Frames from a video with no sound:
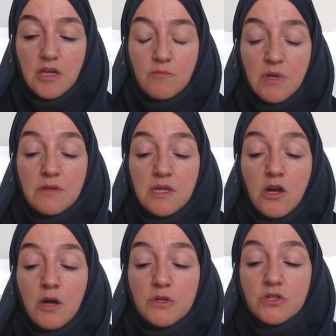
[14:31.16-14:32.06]
May the
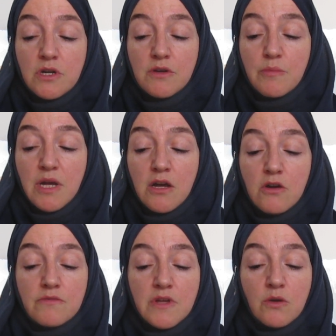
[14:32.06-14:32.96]
arbitrary power
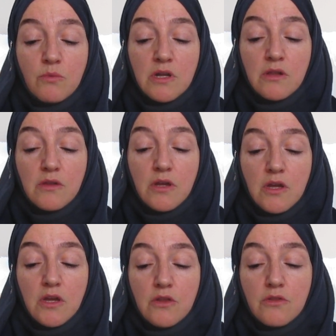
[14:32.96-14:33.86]
of thy will
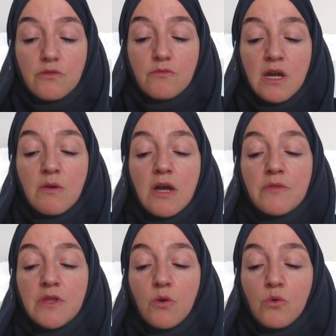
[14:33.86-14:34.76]
throw
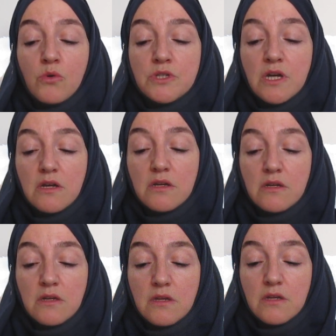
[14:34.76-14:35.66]
out the order,
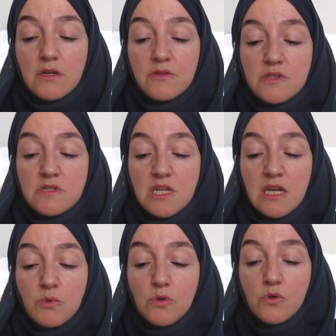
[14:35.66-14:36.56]
the
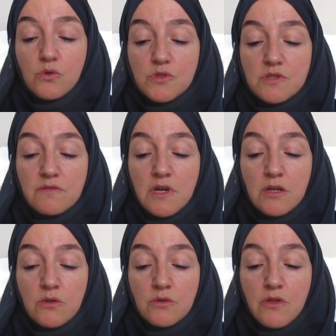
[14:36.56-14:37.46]
stable course of our
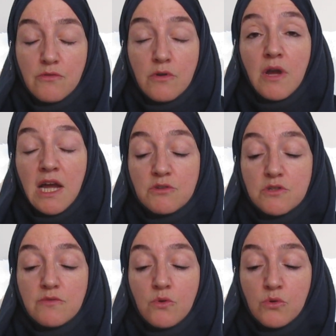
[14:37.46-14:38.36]
law. Throw out
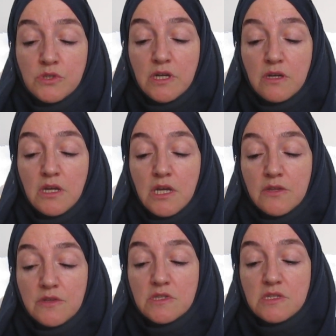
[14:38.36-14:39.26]
of order
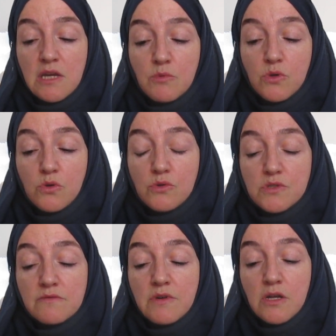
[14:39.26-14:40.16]
the stable
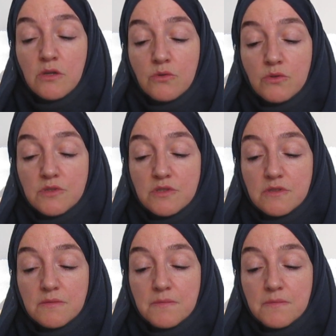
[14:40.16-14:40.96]
course of our laws.